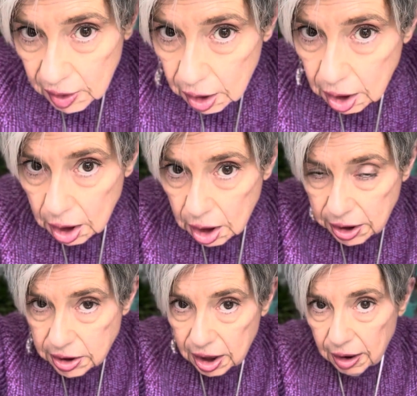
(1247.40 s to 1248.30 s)
and I
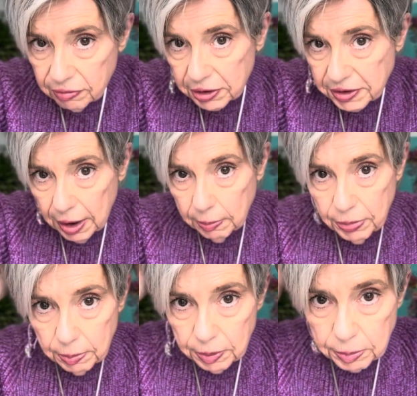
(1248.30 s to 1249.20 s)
like to have the top
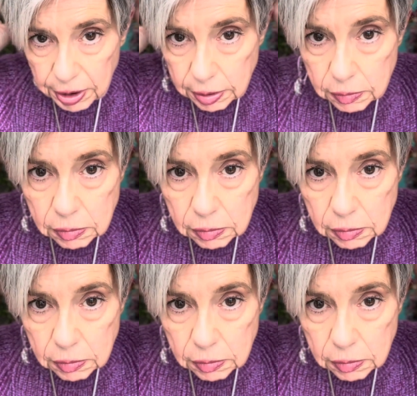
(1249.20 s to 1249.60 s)
up a bit.